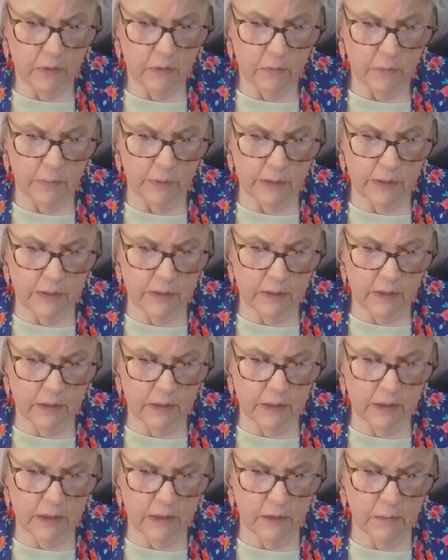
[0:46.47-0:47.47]
Wait till
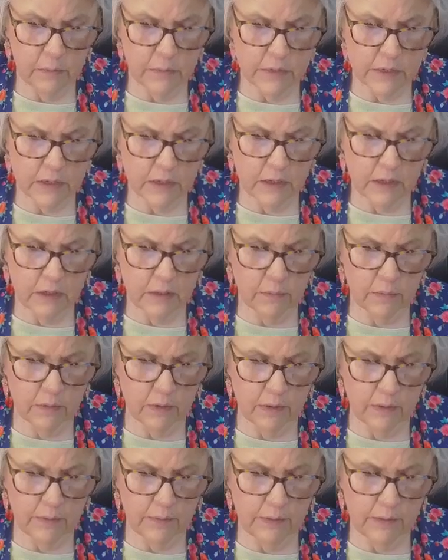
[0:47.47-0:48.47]
it comes up.
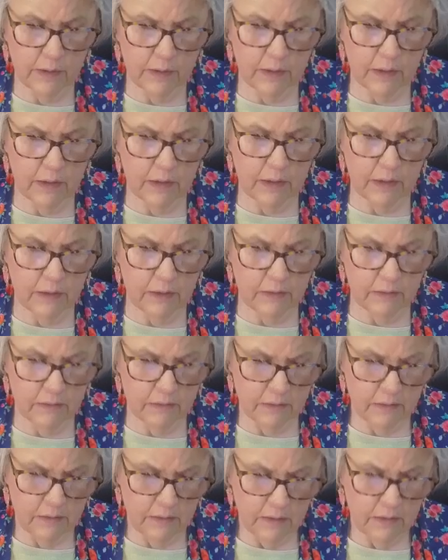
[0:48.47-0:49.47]
Aha.
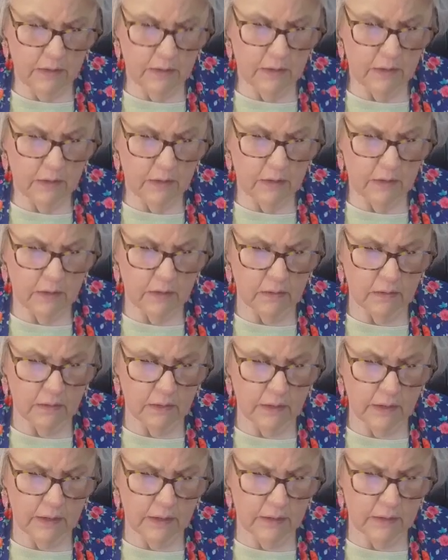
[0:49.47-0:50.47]
All
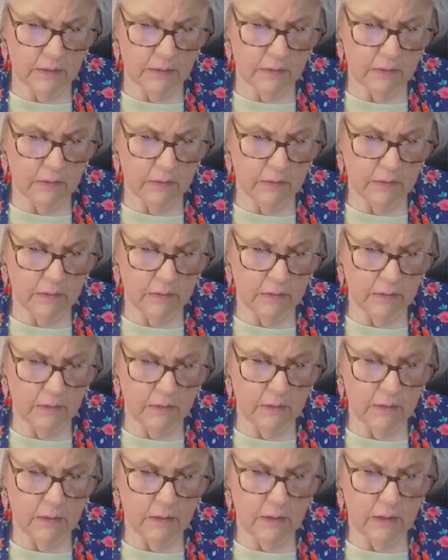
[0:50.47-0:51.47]
right.
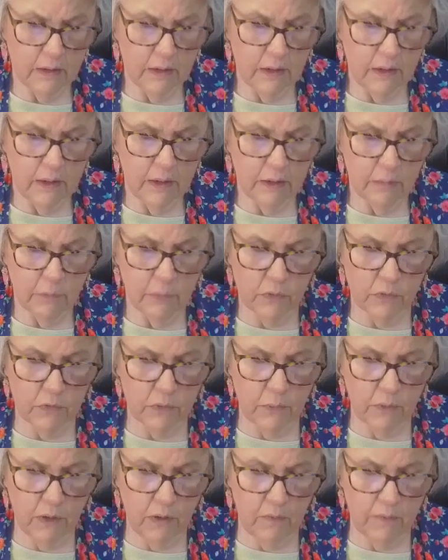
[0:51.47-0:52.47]
We'll
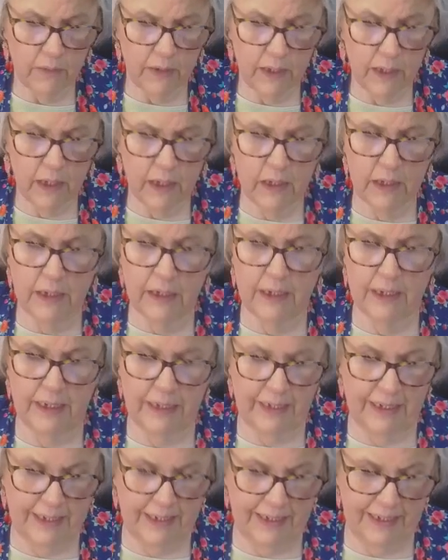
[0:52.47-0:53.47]
do all the
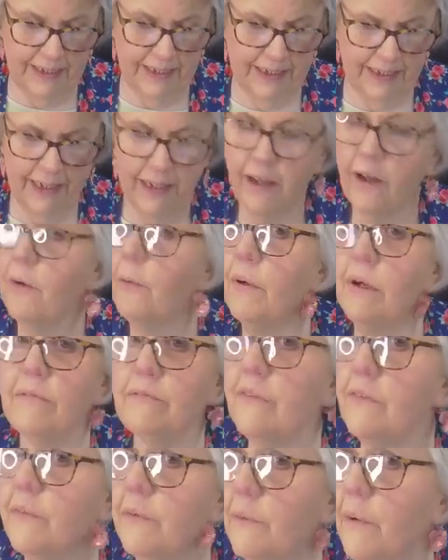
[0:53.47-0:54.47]
editing. We're having
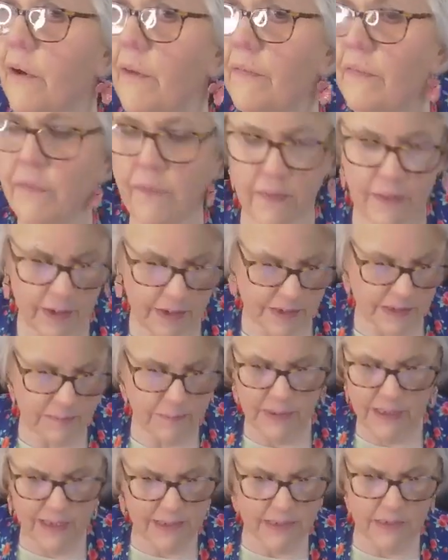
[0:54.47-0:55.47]
to do all the things,
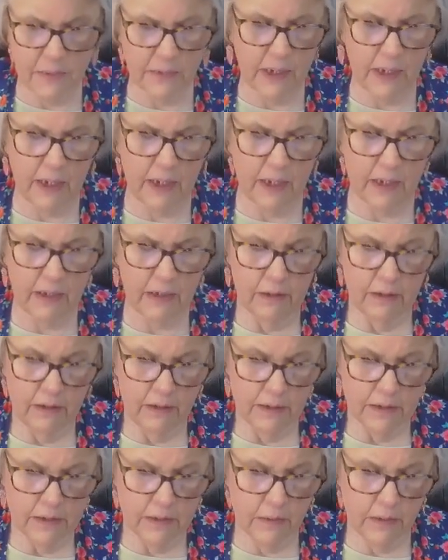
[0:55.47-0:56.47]
but that's okay.
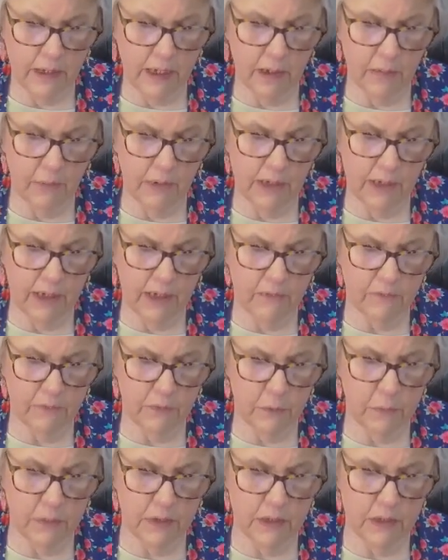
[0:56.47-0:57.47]
It's okay. We got a
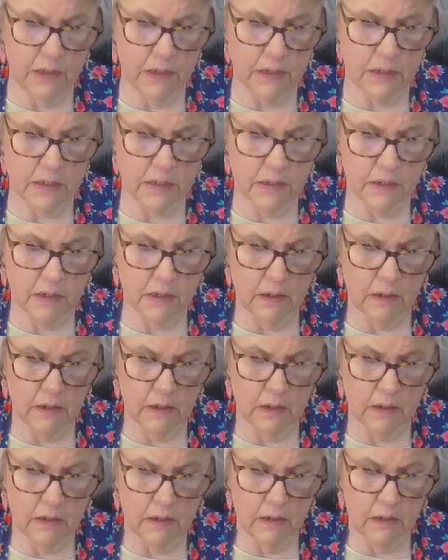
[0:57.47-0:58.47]
few minutes.
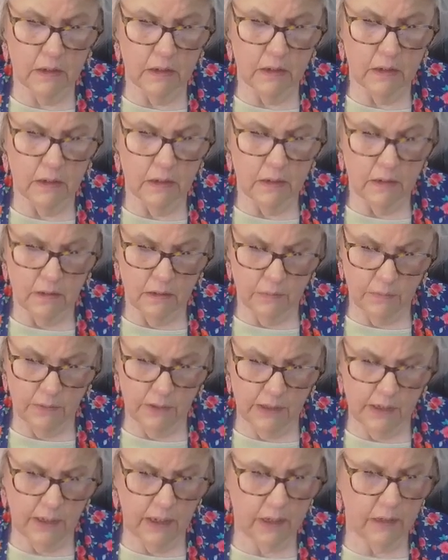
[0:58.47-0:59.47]

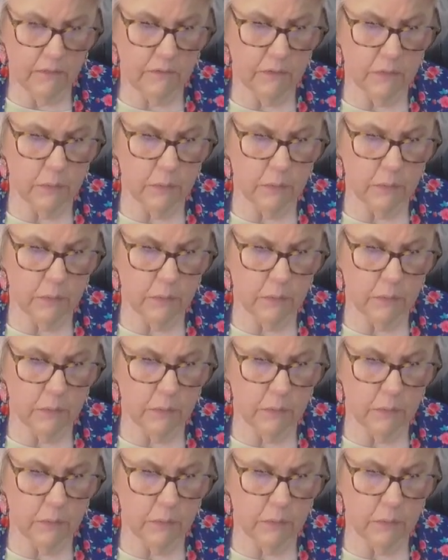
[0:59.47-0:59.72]
We got a few